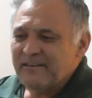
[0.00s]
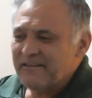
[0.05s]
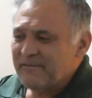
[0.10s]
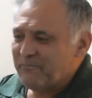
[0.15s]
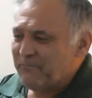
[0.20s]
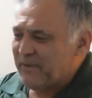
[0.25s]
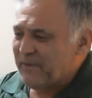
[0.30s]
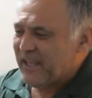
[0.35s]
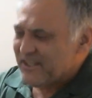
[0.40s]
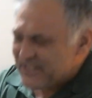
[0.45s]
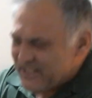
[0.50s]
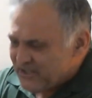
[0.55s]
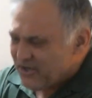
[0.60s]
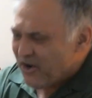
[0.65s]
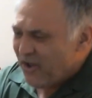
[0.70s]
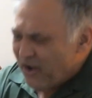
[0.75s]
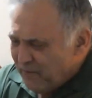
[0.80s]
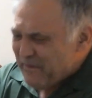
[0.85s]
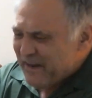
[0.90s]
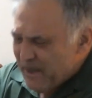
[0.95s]
Because these are
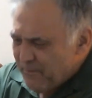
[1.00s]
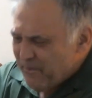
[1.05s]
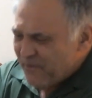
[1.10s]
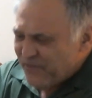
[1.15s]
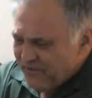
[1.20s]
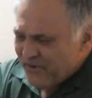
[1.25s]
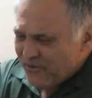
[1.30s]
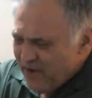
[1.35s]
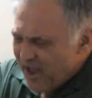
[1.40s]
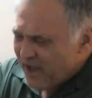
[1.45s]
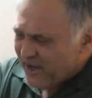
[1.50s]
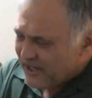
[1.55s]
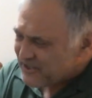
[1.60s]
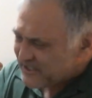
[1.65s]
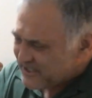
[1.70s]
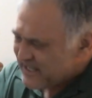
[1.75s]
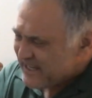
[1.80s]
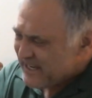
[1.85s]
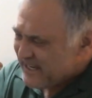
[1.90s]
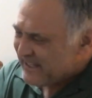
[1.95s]
all made up of different rockets.
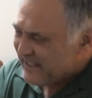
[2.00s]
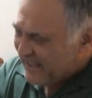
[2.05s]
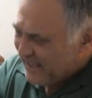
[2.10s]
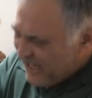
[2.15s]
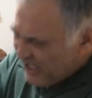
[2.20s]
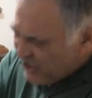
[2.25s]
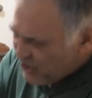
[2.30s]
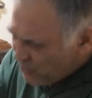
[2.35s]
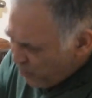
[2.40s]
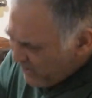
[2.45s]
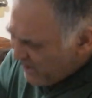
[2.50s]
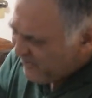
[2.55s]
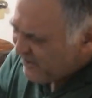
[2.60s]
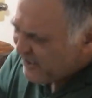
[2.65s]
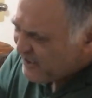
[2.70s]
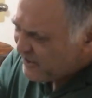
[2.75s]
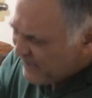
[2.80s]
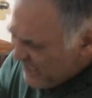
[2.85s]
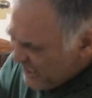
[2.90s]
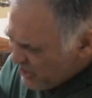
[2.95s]
See, each one of
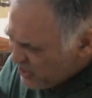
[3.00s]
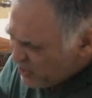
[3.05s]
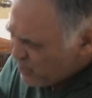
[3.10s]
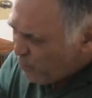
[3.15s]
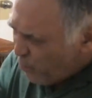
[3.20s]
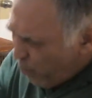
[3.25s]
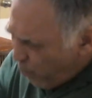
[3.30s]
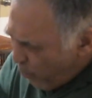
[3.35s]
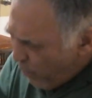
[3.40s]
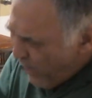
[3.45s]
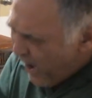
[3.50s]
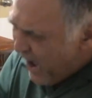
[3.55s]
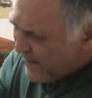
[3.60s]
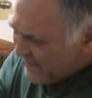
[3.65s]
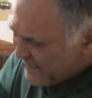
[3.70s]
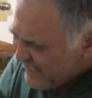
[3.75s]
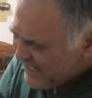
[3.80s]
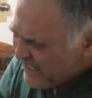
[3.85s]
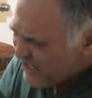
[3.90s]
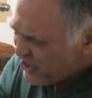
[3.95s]
these,
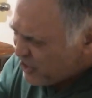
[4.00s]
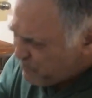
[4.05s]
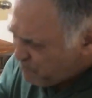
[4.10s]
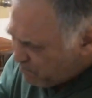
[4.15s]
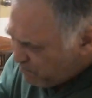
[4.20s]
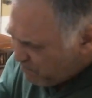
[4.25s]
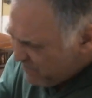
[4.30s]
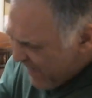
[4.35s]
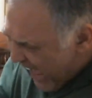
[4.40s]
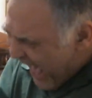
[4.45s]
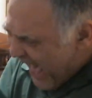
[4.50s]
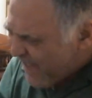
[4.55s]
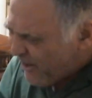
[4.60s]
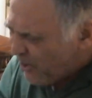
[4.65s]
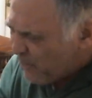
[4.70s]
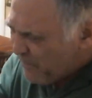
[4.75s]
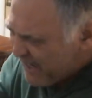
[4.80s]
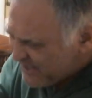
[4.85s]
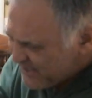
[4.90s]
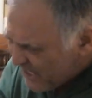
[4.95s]
each
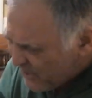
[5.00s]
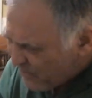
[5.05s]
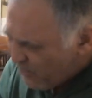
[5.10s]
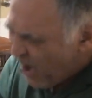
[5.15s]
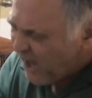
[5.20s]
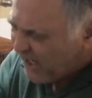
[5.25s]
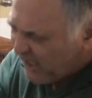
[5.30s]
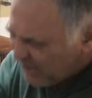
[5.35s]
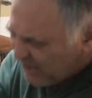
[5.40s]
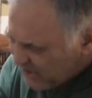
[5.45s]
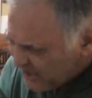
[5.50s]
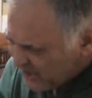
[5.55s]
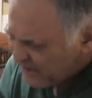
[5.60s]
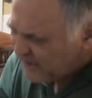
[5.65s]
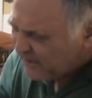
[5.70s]
atom is a rocket.